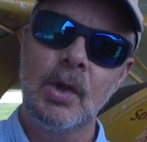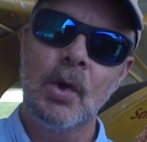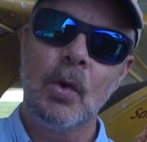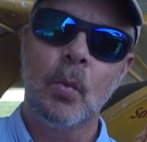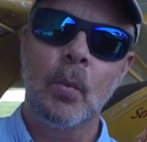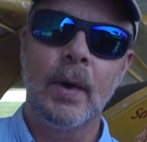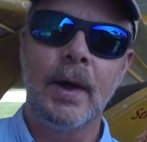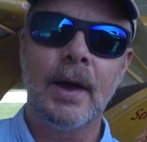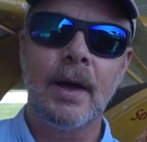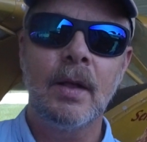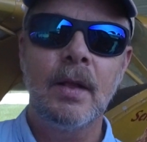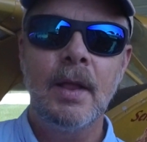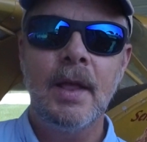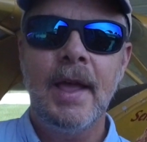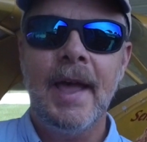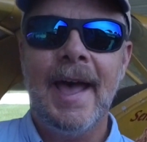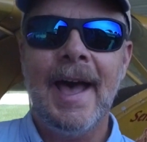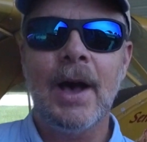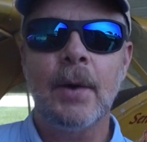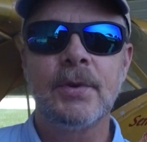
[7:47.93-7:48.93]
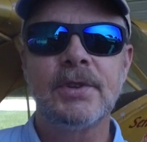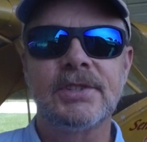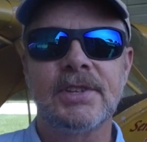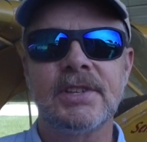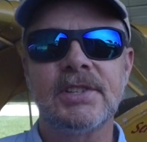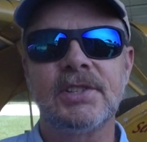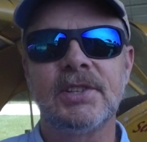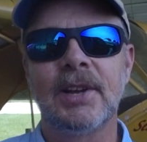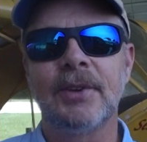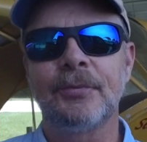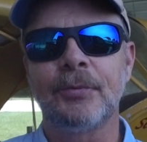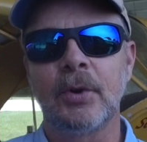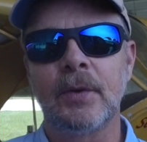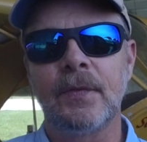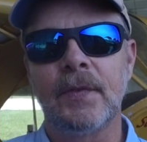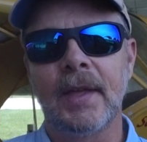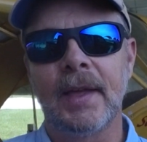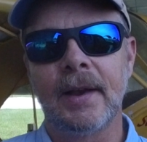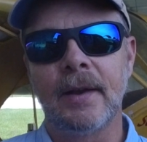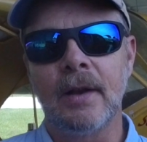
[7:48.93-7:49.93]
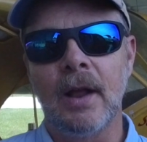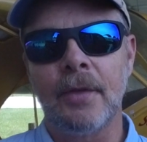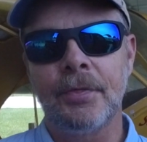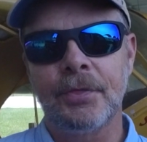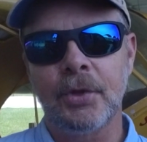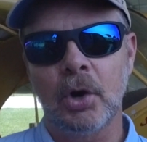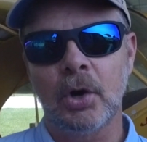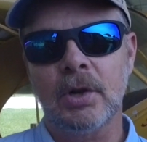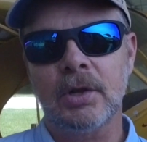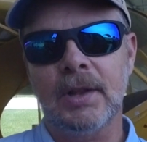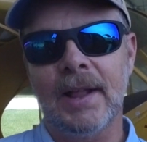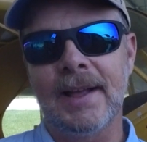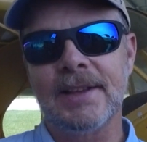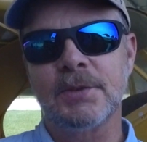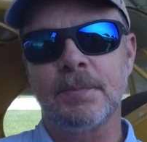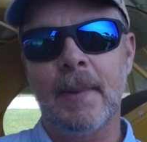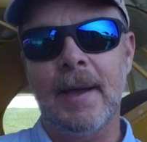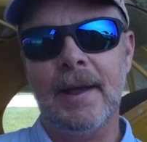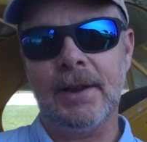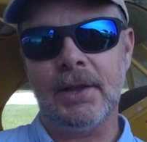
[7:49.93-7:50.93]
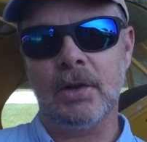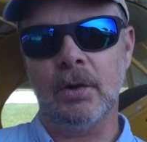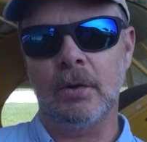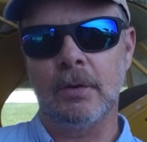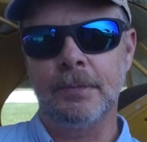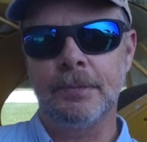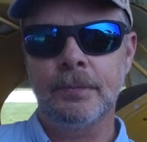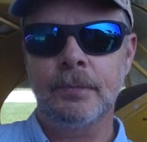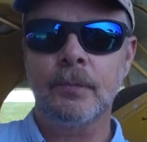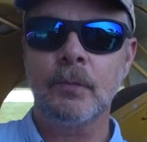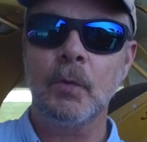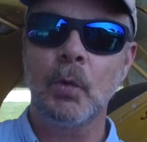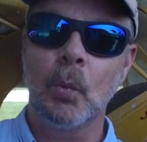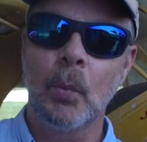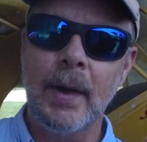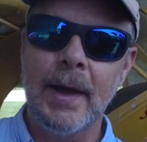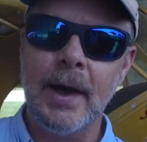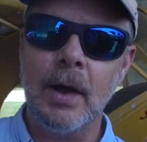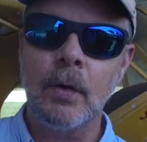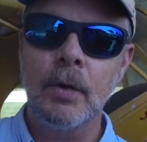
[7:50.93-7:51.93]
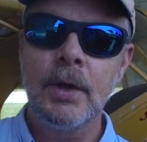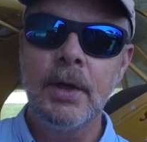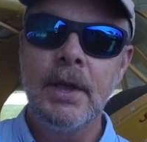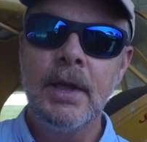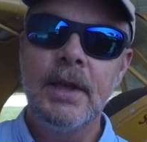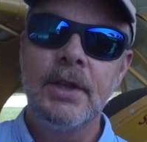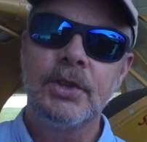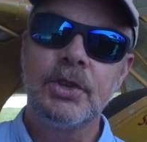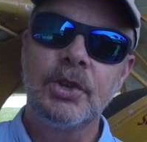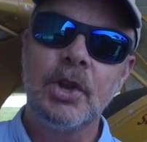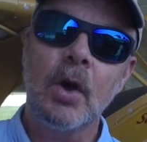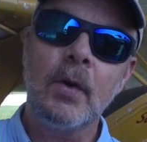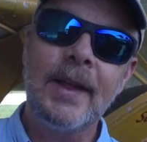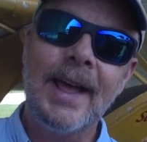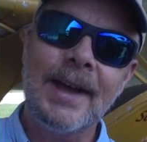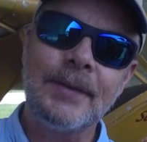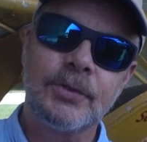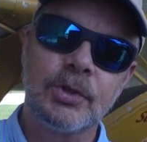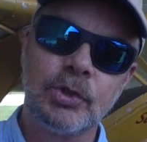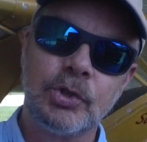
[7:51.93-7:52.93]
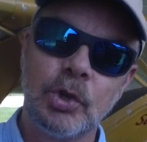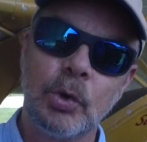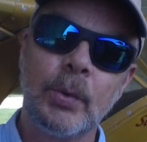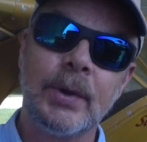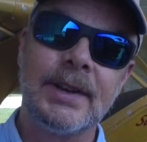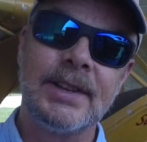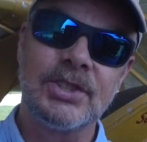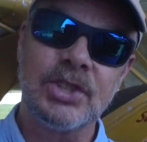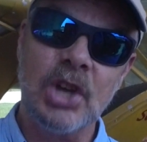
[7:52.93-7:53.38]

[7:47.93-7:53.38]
Well, how is this different than a third-class medical? Well, you don't have to do it as